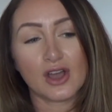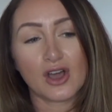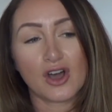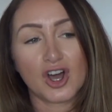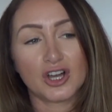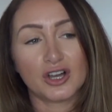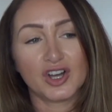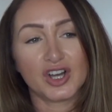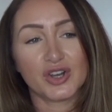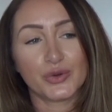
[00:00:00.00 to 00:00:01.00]

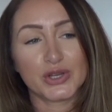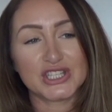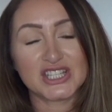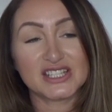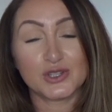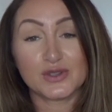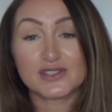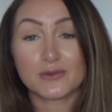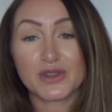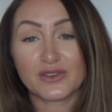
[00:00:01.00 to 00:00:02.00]
or when she's doing
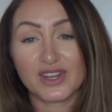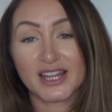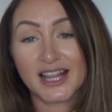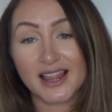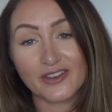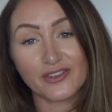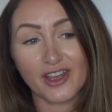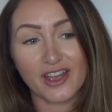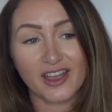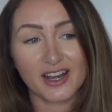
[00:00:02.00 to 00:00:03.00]
something really clever
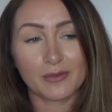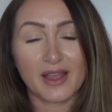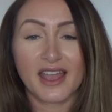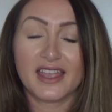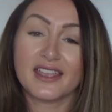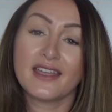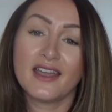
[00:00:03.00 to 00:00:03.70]
and I'm like,